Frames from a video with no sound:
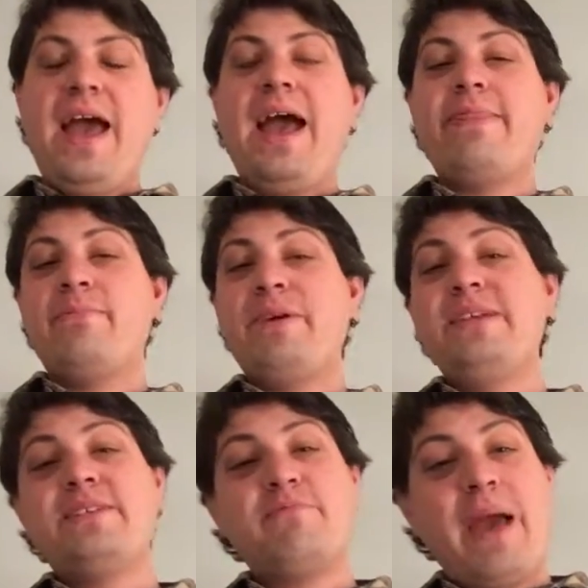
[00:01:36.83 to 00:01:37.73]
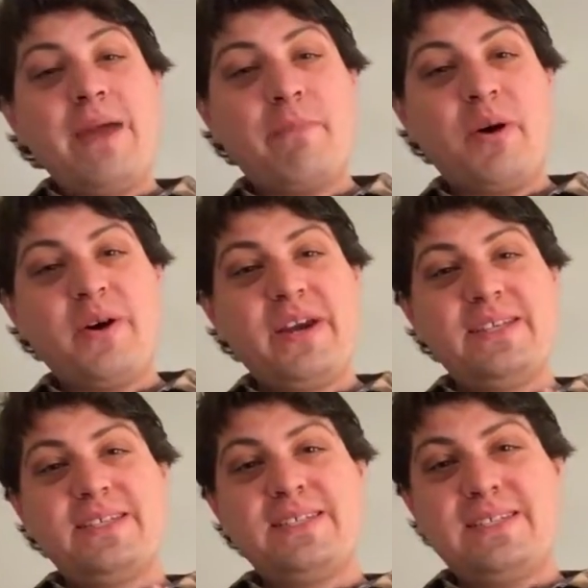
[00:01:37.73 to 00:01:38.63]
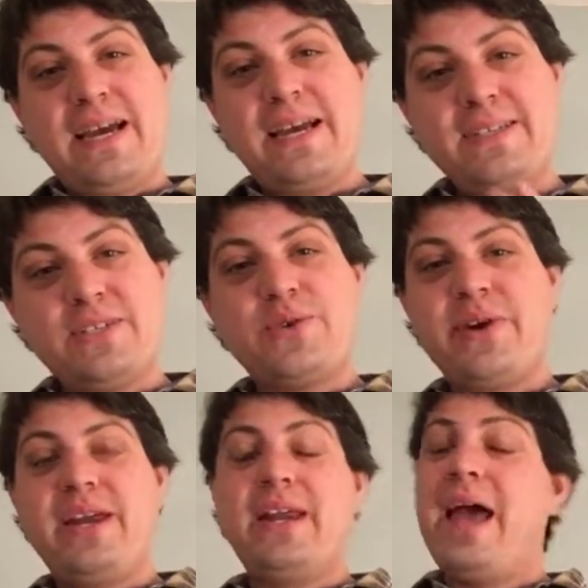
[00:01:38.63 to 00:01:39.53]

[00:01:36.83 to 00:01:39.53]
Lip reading: And the piece of paper is the second screen.